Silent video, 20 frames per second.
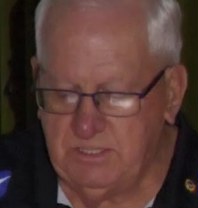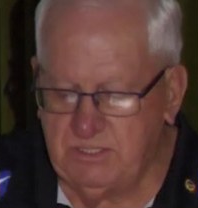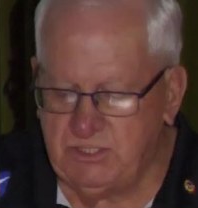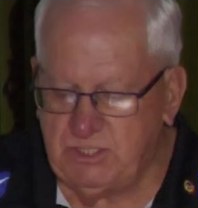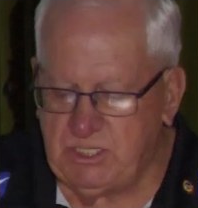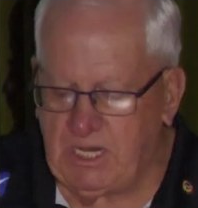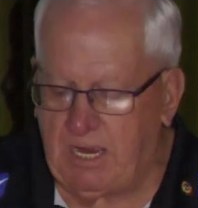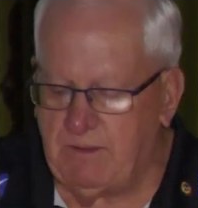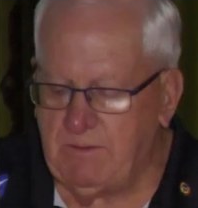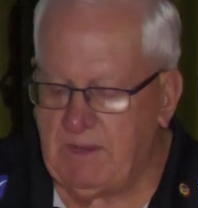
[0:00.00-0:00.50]

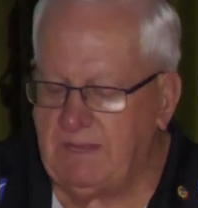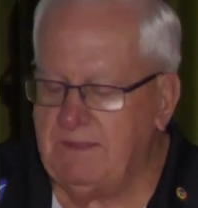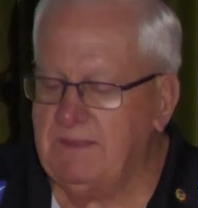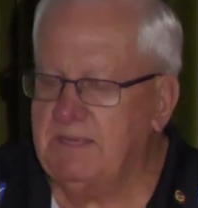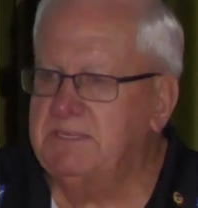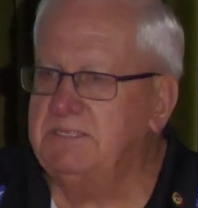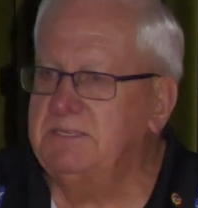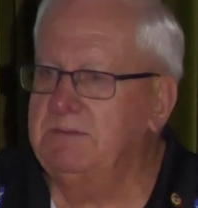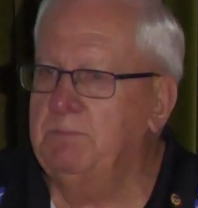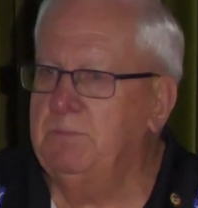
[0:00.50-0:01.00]
showing
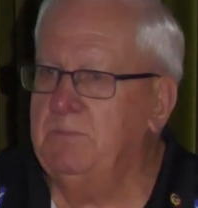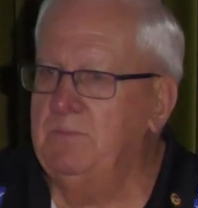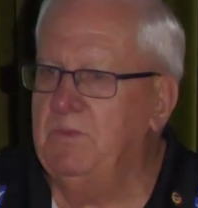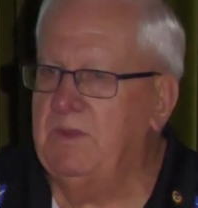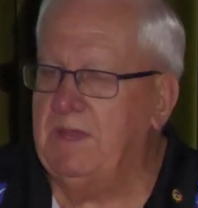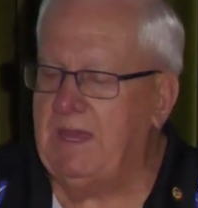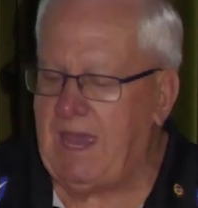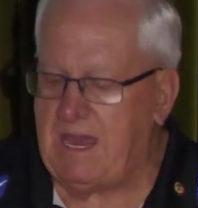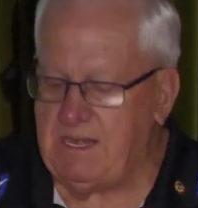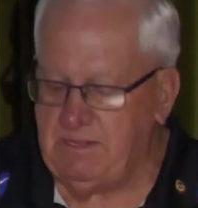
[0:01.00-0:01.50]
the,
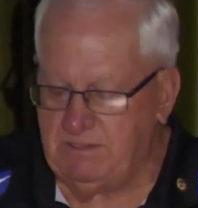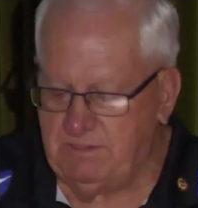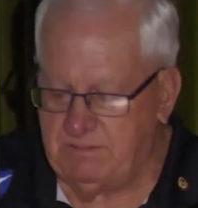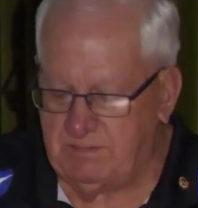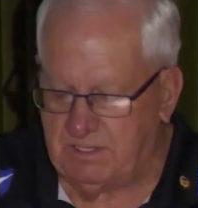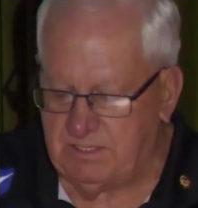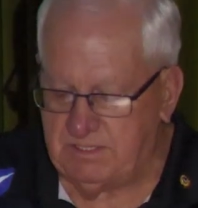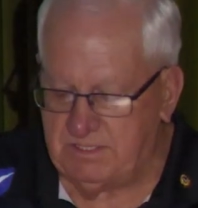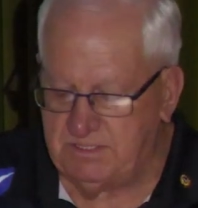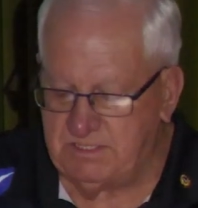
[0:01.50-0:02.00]
the
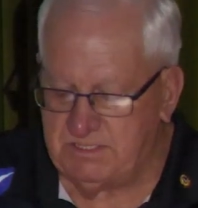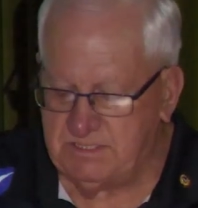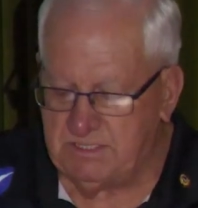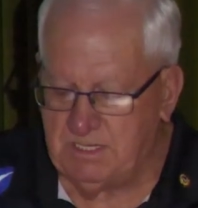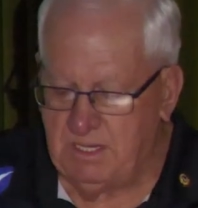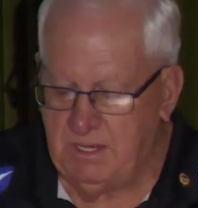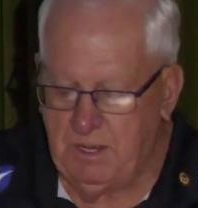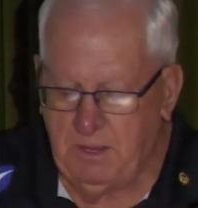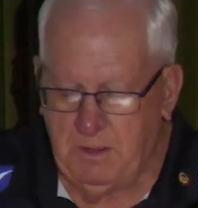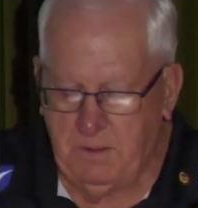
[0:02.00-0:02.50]
entrance
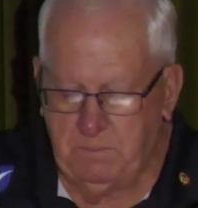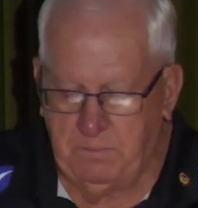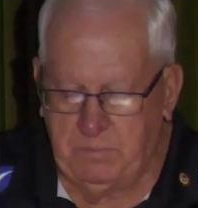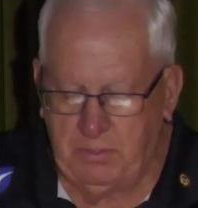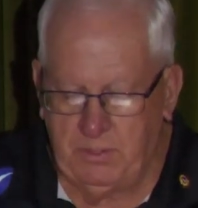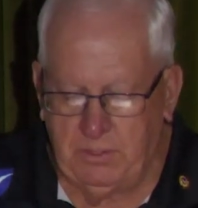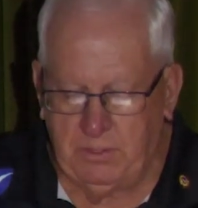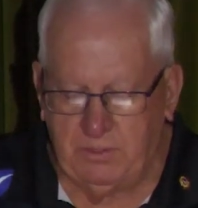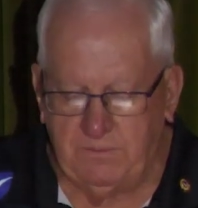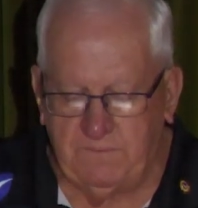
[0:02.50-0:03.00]

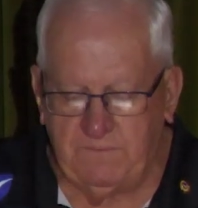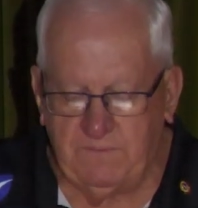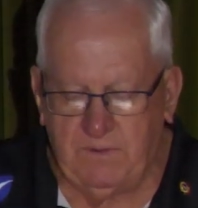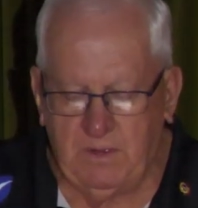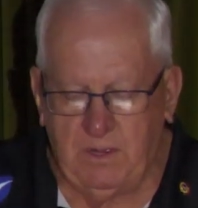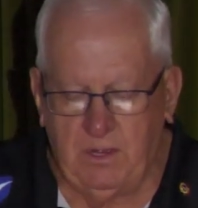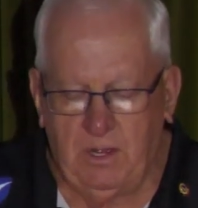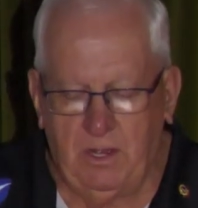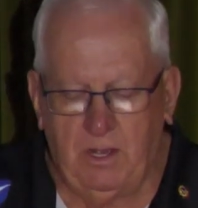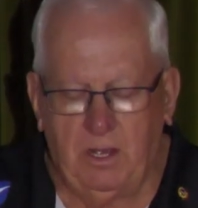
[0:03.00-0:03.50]
proof
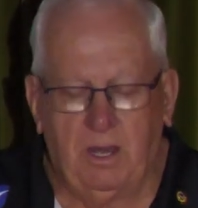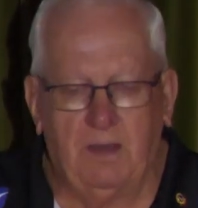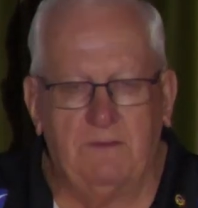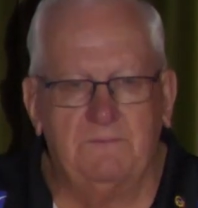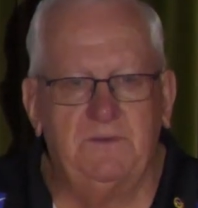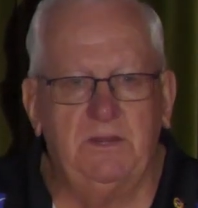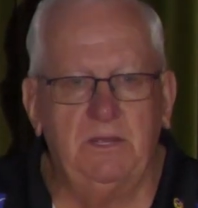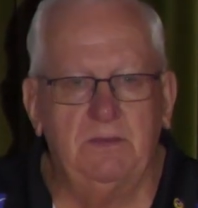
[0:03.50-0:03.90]
of